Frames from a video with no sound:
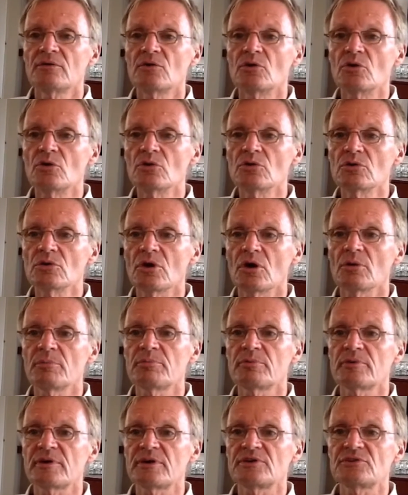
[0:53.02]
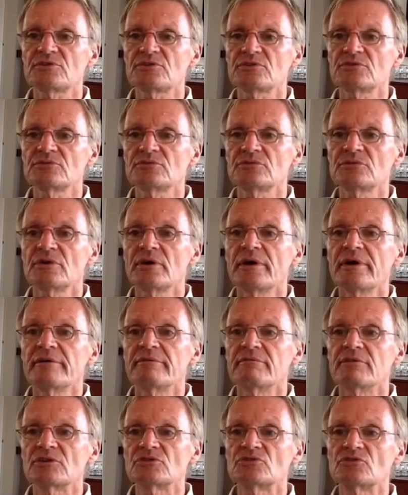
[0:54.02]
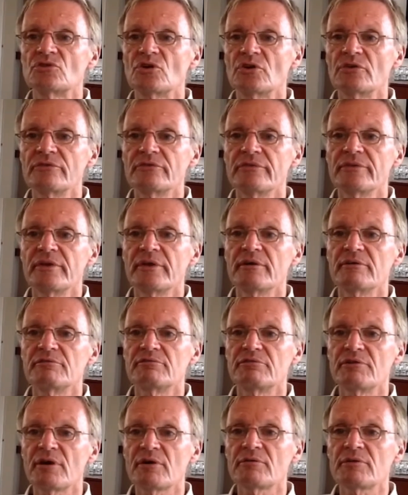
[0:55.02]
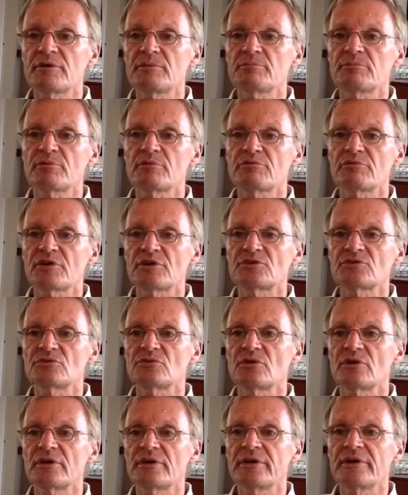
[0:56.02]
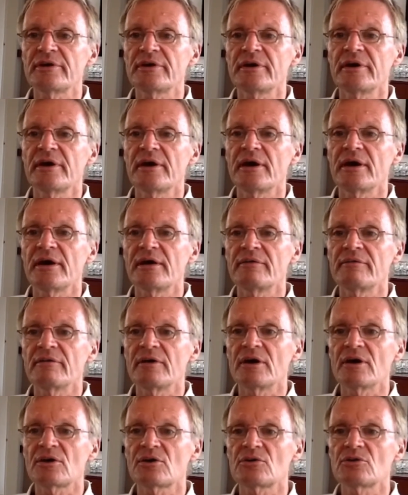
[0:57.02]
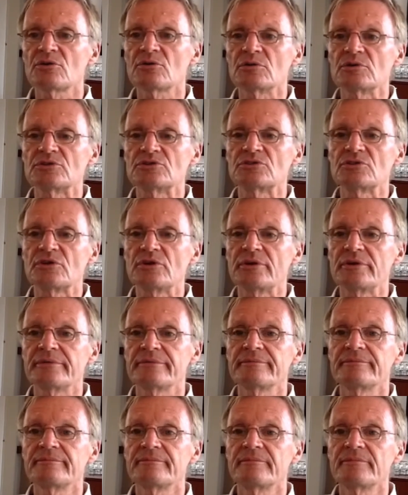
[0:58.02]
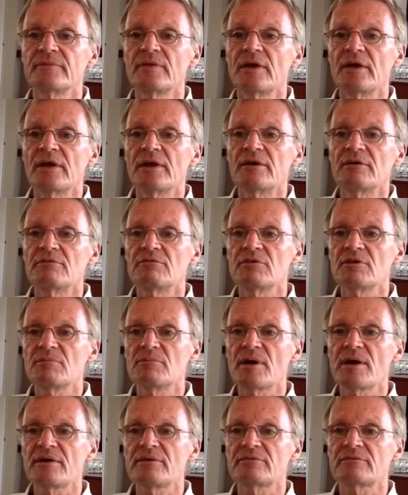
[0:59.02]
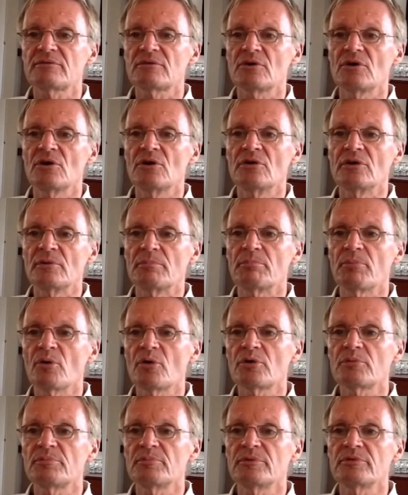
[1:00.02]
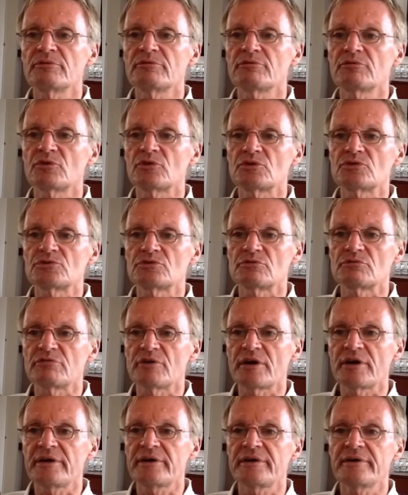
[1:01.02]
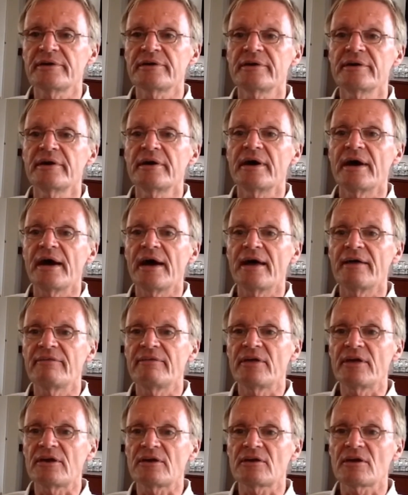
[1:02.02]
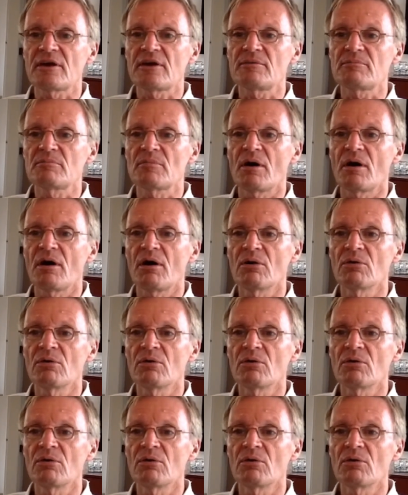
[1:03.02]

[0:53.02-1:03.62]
The whole operation was done very professionally and accuracy. We made an appointment for the survey and they came